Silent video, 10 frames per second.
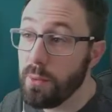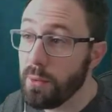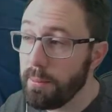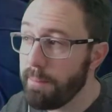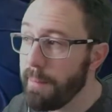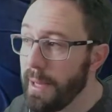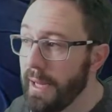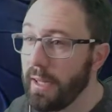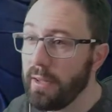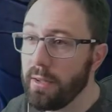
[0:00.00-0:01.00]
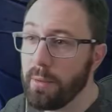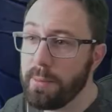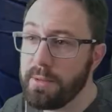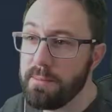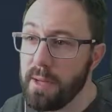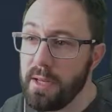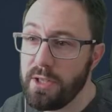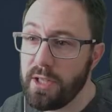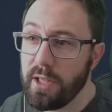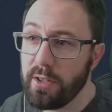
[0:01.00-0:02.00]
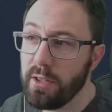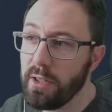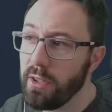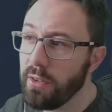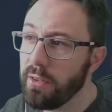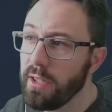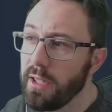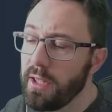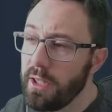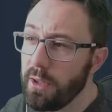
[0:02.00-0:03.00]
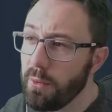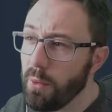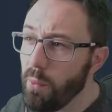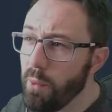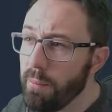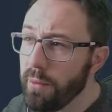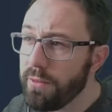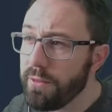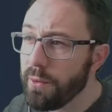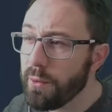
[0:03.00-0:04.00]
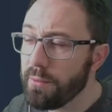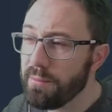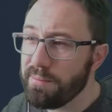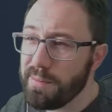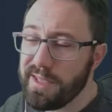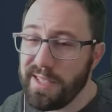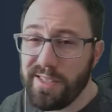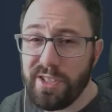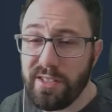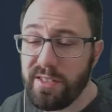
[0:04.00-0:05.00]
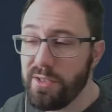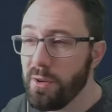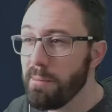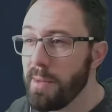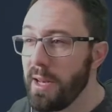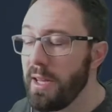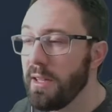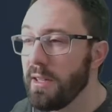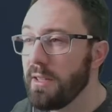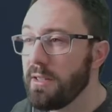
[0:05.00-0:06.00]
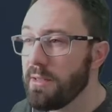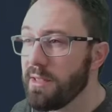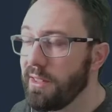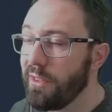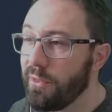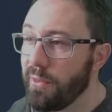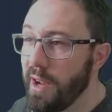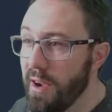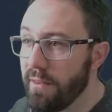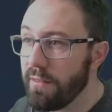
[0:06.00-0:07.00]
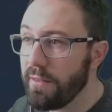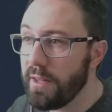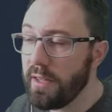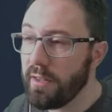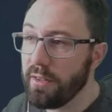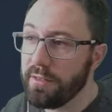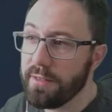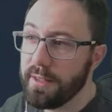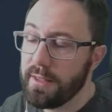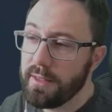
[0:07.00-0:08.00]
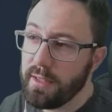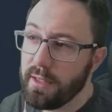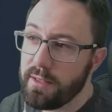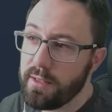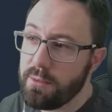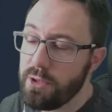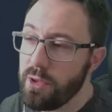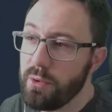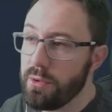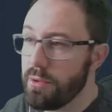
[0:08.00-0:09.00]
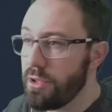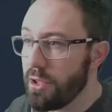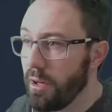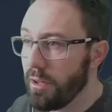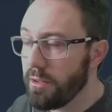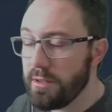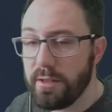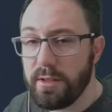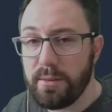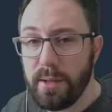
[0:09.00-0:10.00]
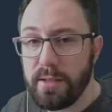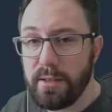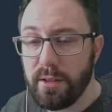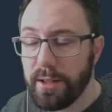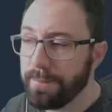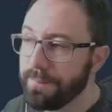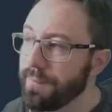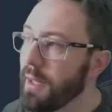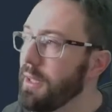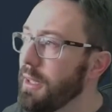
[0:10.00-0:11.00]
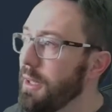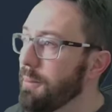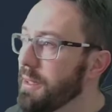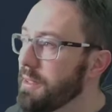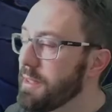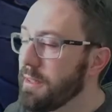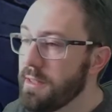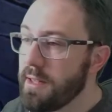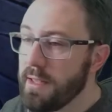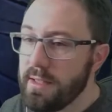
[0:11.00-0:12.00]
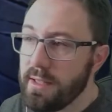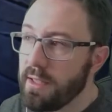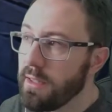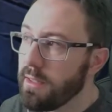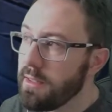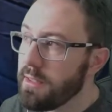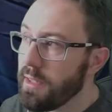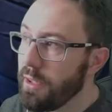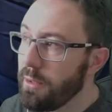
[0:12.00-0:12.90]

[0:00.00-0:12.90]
to be picking up as many as you can early on. 1.4% chance, not many. So it's like 3 out of every kind of, 200 shards is the way to look at it. But that's it, guys. That is the guide. I hope you